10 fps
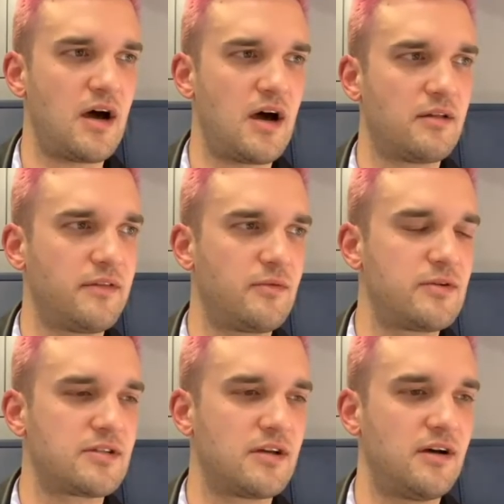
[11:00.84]
That
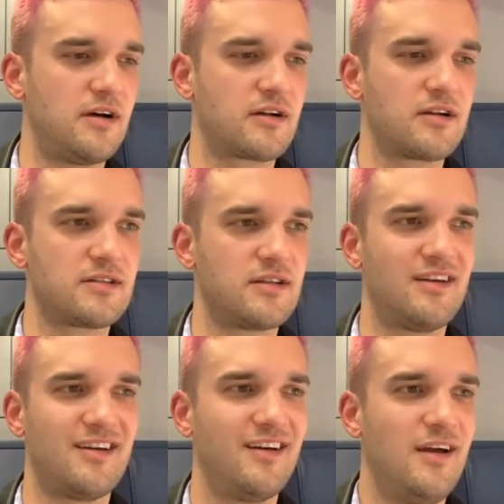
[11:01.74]
was because
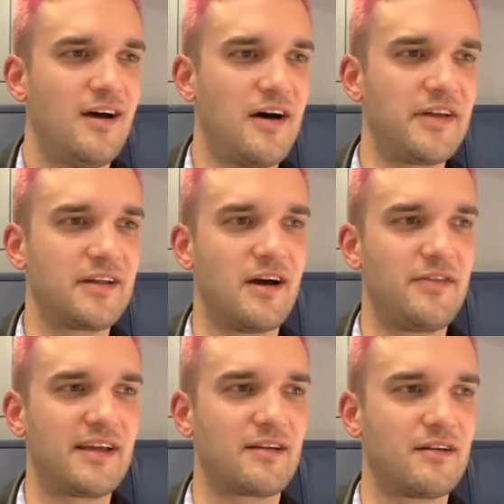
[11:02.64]
I think
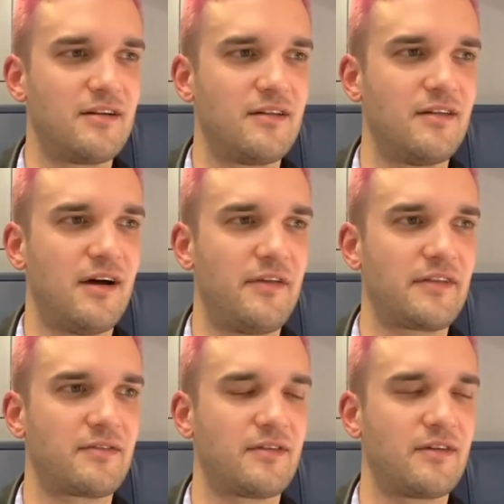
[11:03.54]

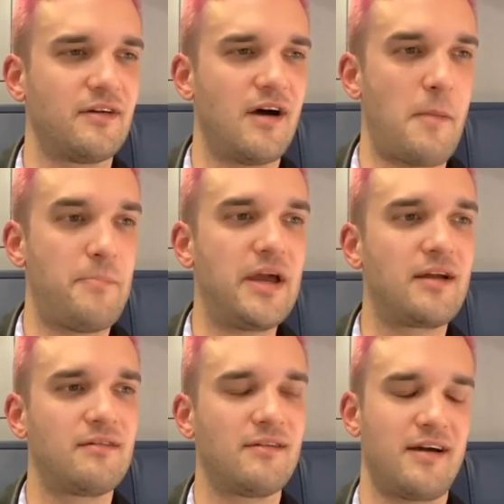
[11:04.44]
a big,
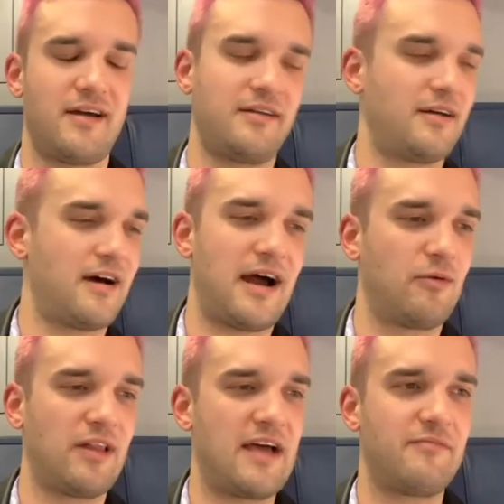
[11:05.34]
and I
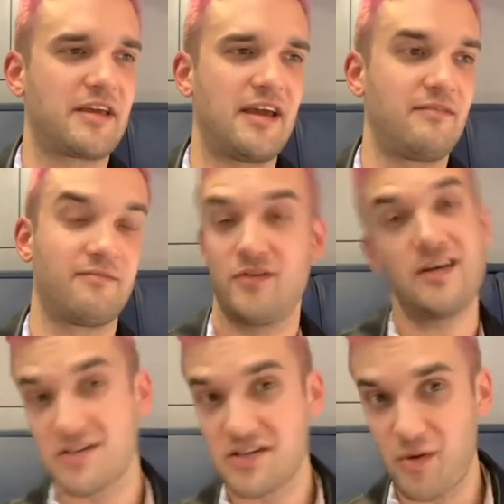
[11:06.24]
will advocate for
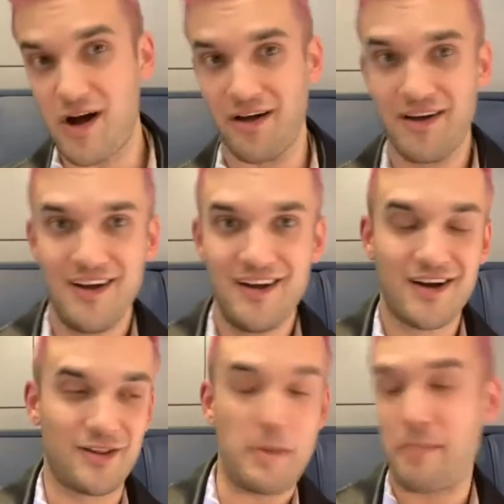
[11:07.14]
this as well. A
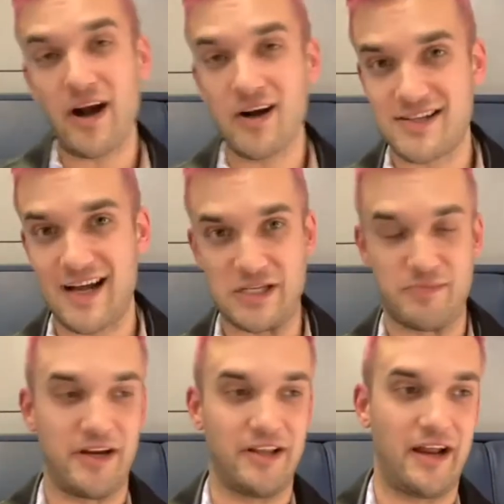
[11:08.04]
lot of parents ask
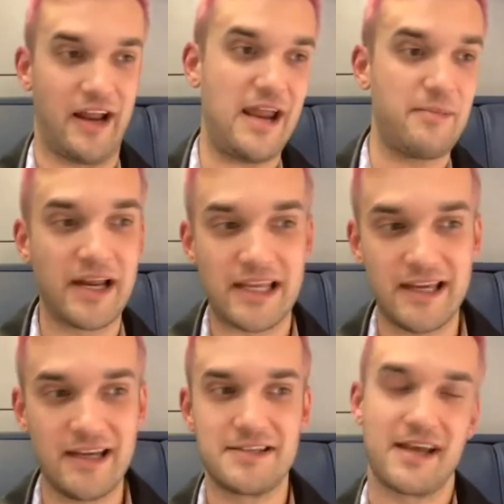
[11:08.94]
me like, "Hey, my
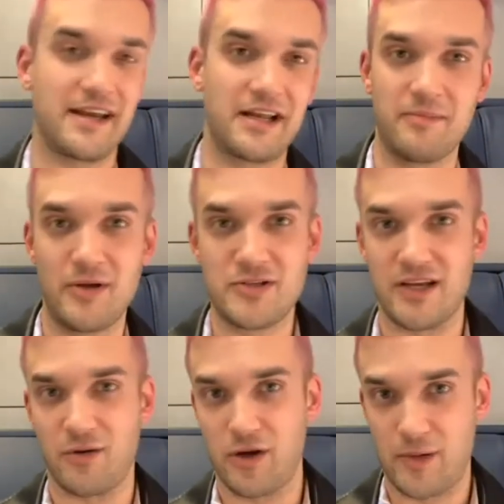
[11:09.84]
kid's getting into music.
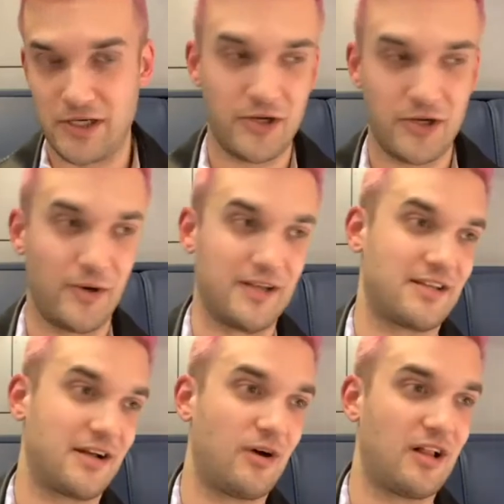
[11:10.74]
What do I do?" And I was
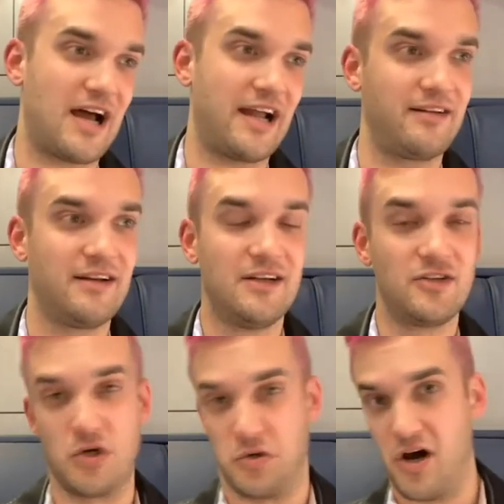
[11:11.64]
like, "Well, I
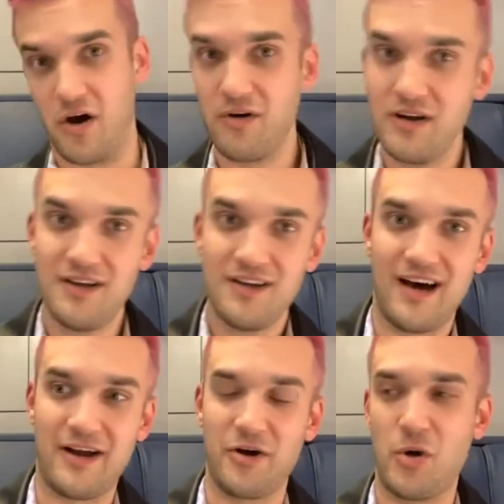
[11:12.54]
don't know. I
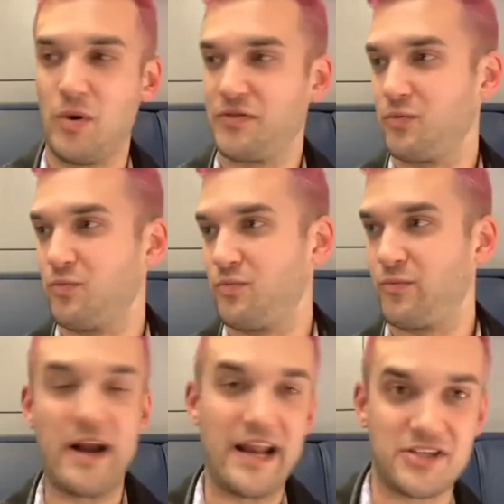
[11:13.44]
don't know what the
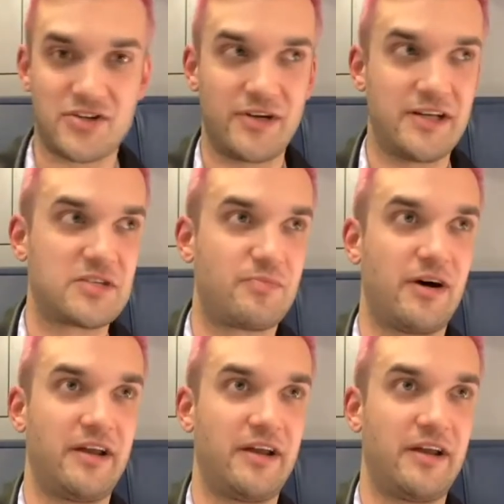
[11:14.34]
right answer is, but